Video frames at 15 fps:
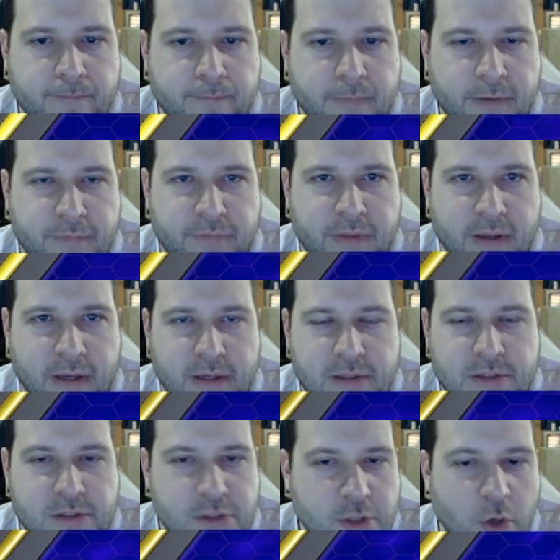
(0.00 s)
If they
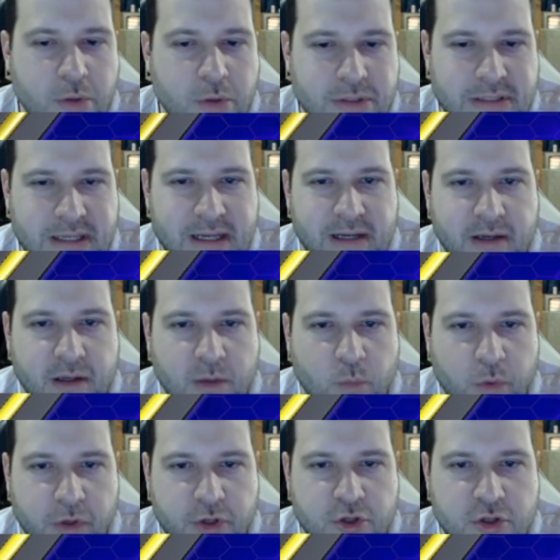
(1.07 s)
don't Tina,
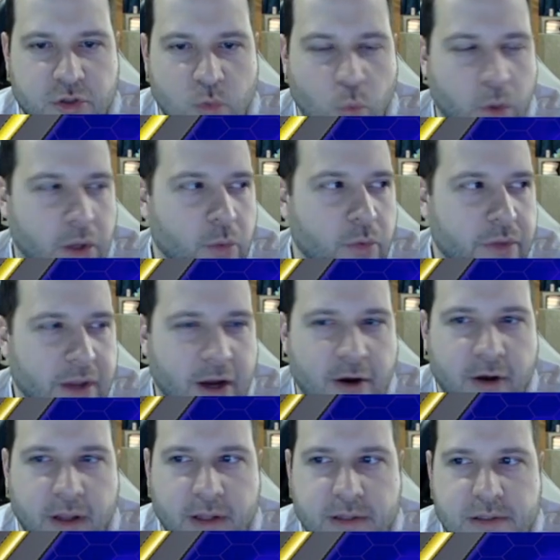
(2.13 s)
we just win with Iron
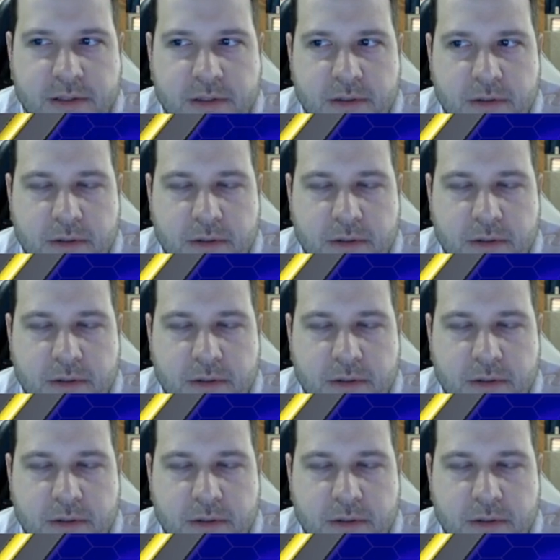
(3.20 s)
Hands.